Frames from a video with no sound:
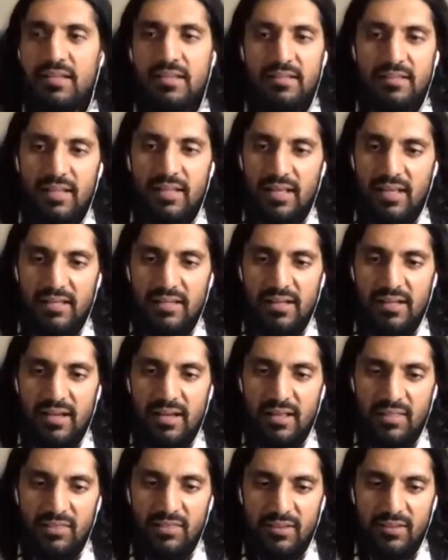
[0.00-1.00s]
that
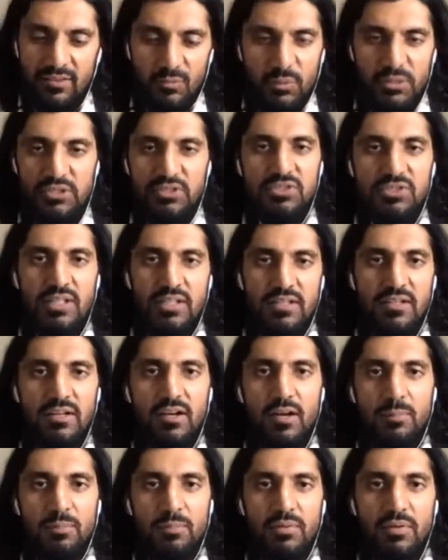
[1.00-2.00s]
I think the way you set it
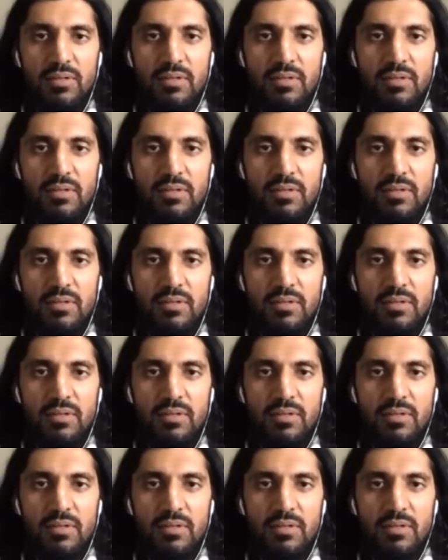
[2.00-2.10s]
up,